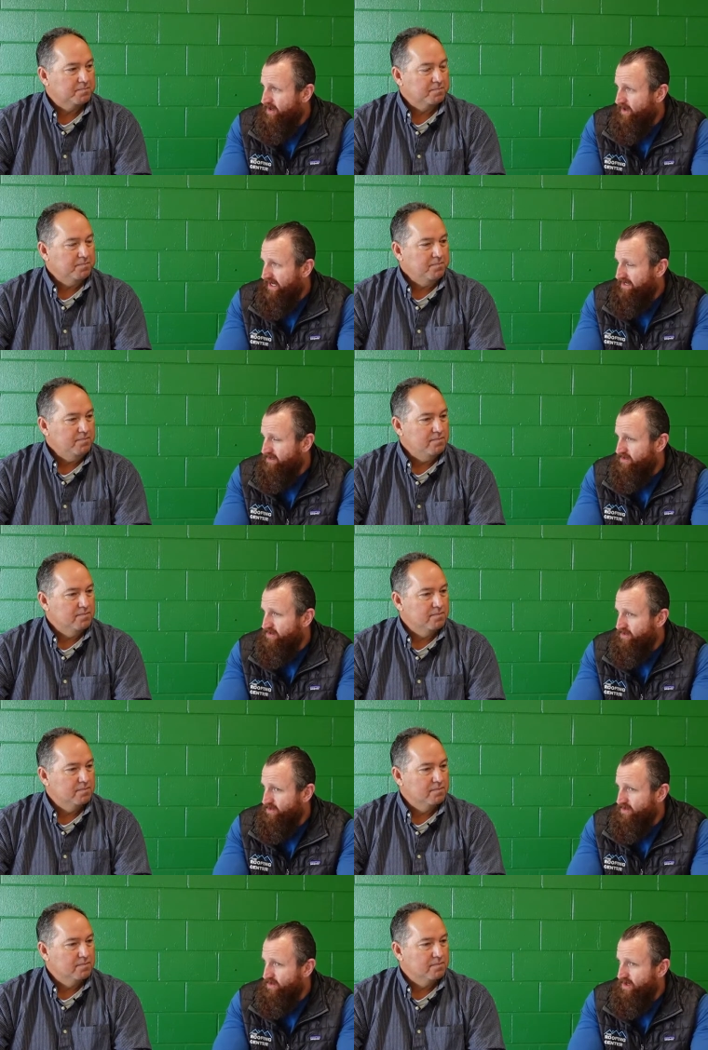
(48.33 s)
Speaker 1: go
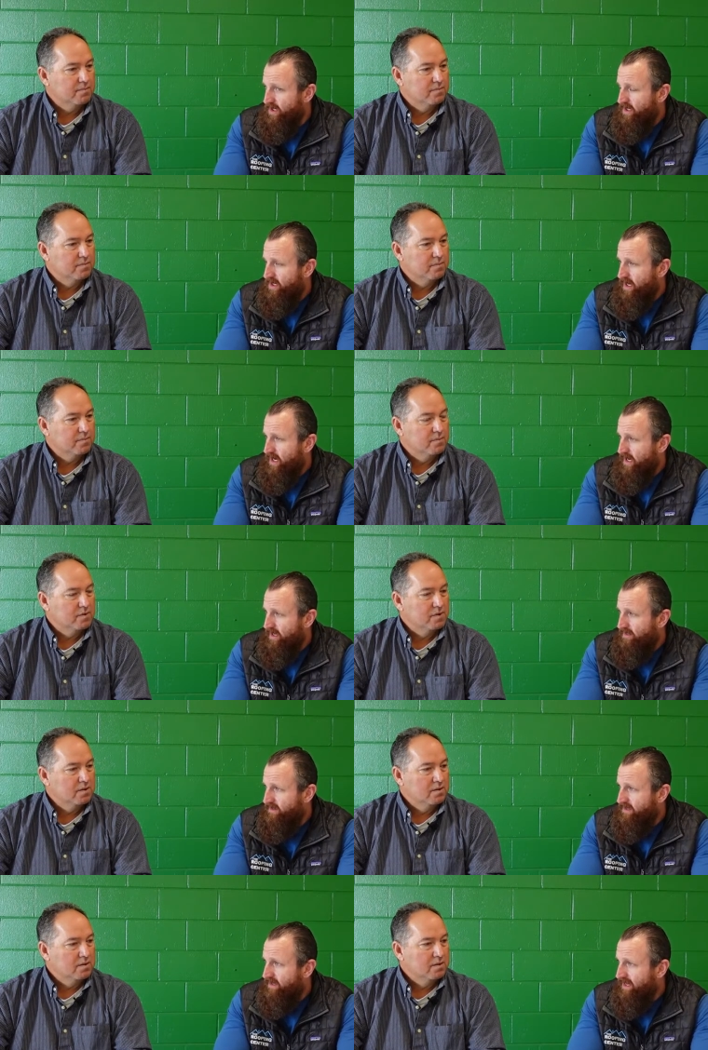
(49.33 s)
into
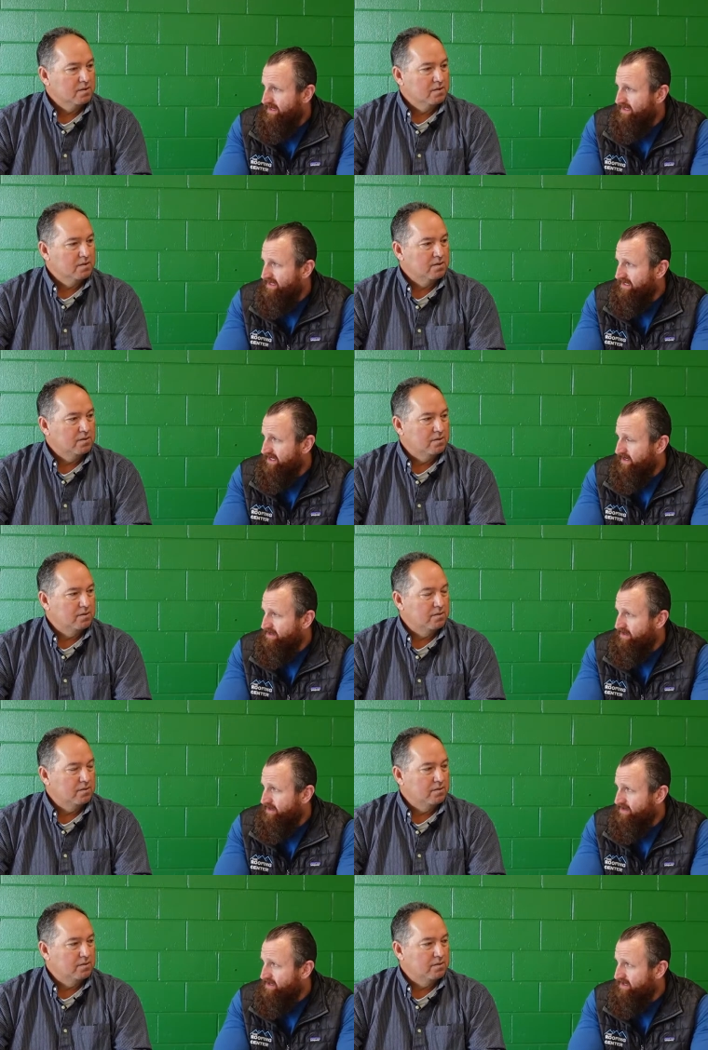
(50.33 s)
uh, on the details of
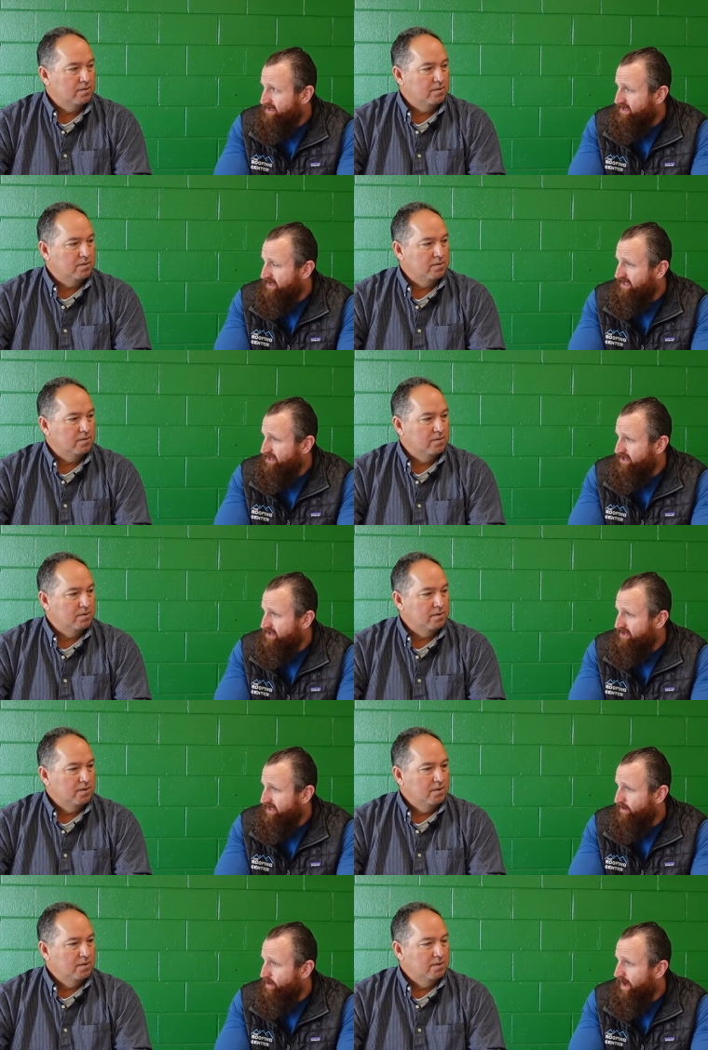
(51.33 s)
those installations
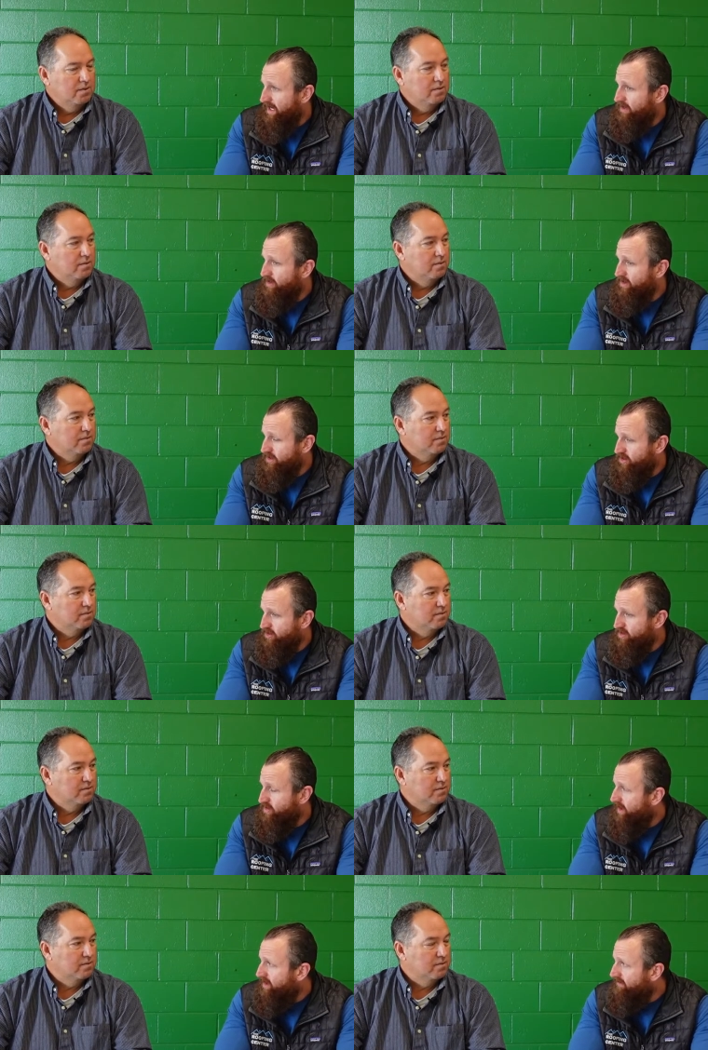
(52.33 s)
and when you would choose
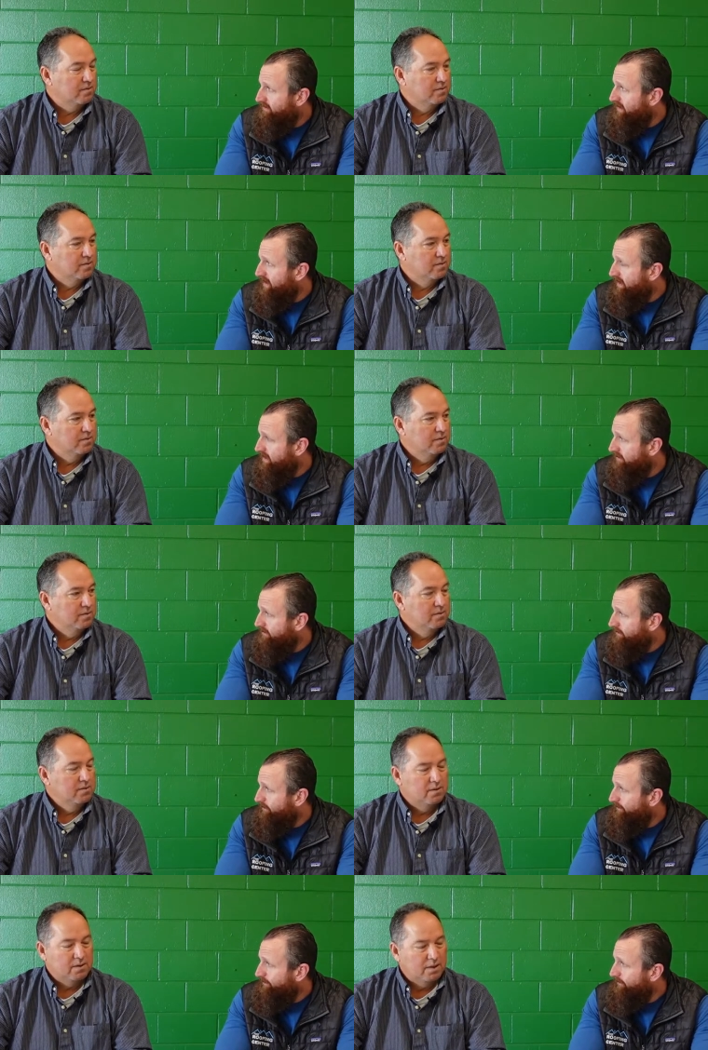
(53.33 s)
one over the other?
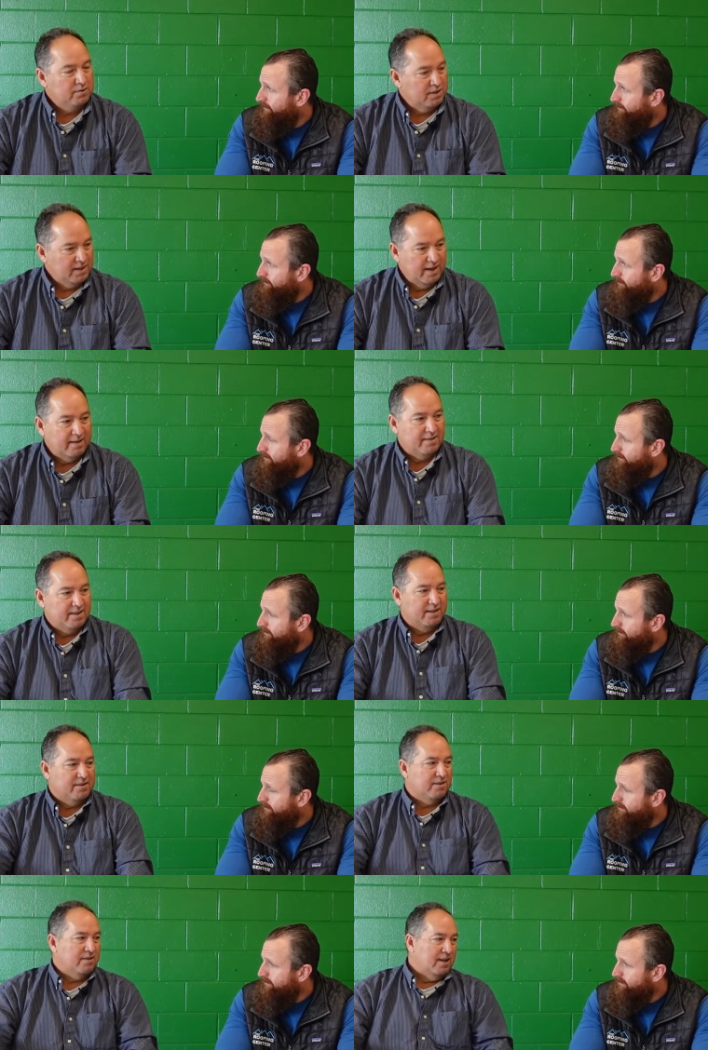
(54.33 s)
Speaker 2: Uh, yeah,
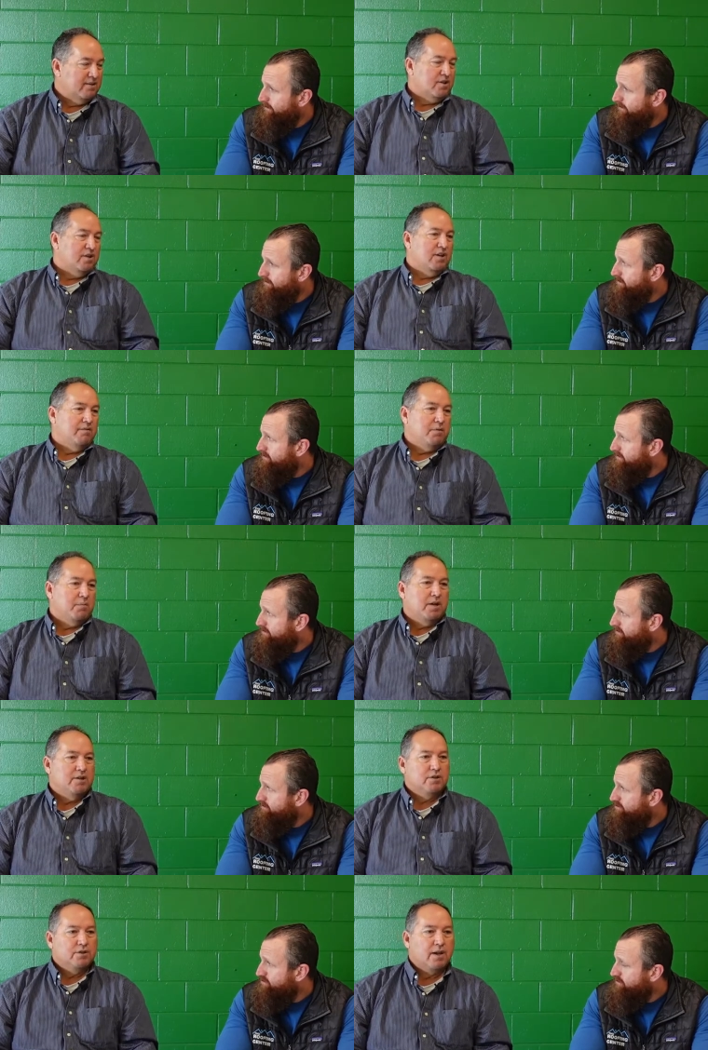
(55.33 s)
that's, that's good
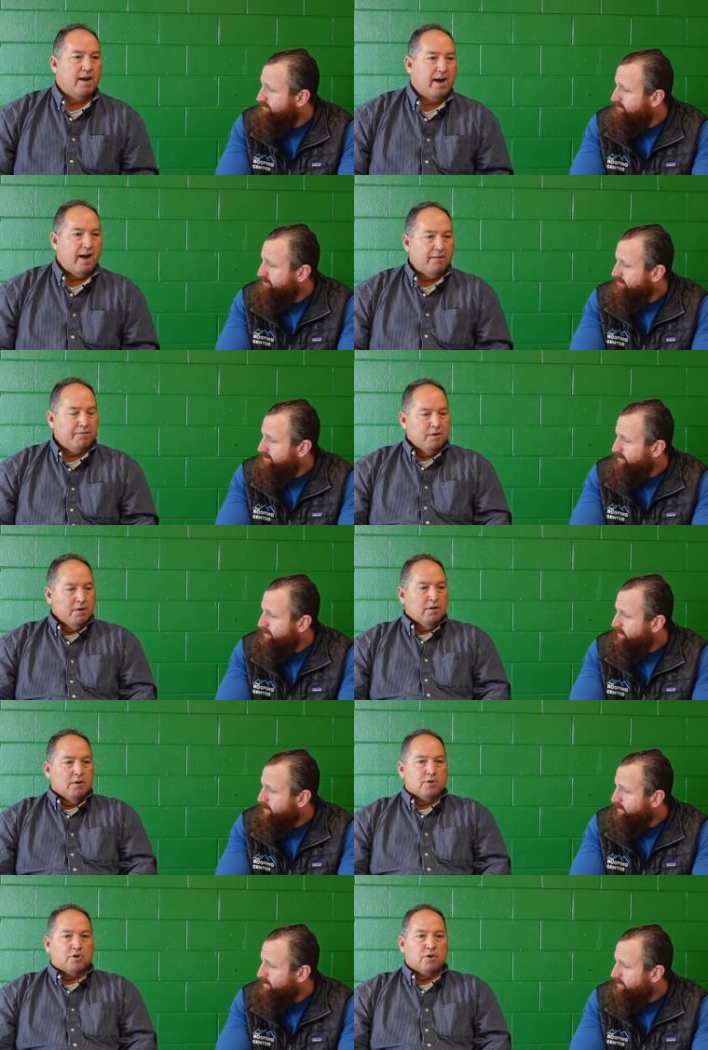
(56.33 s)
information to
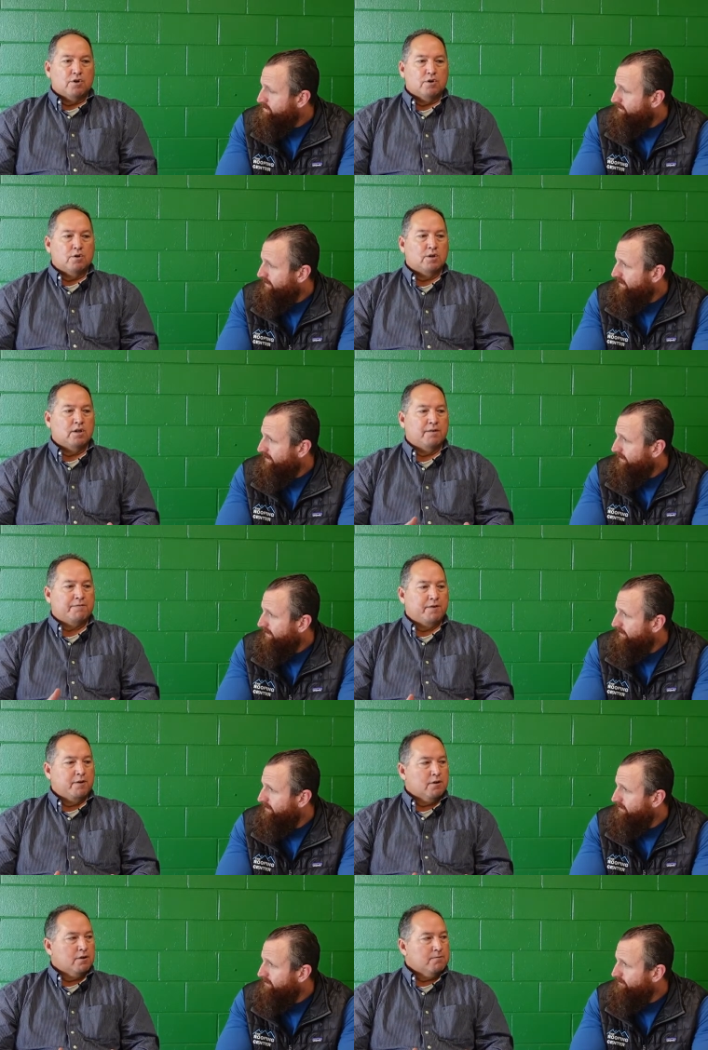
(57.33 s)
have. So if
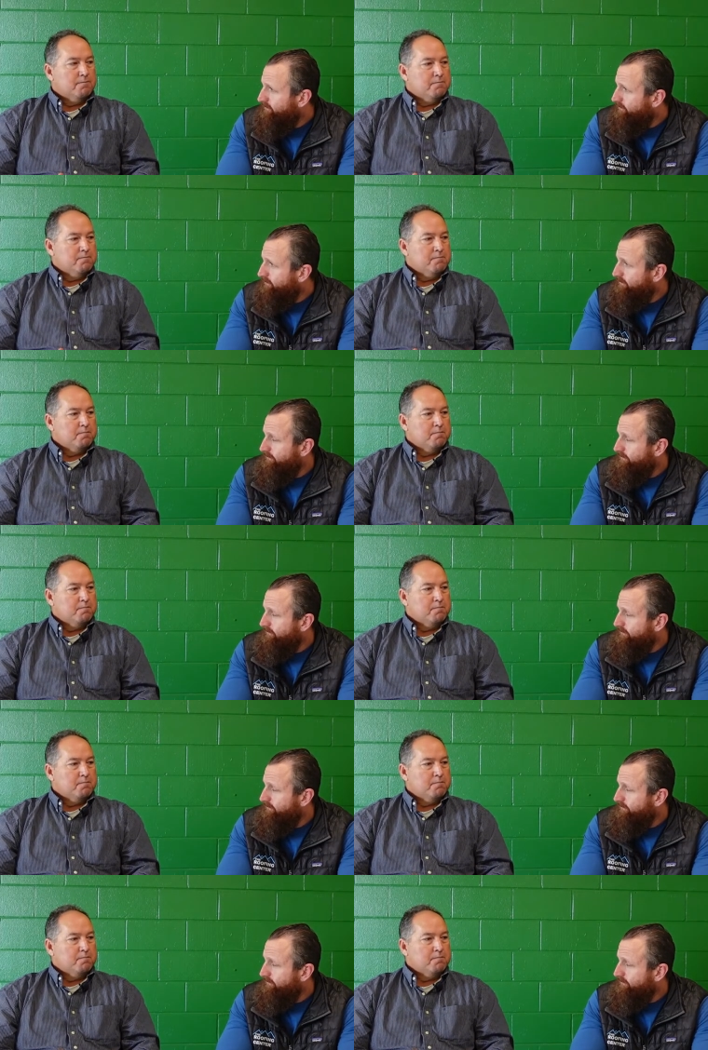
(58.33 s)
you're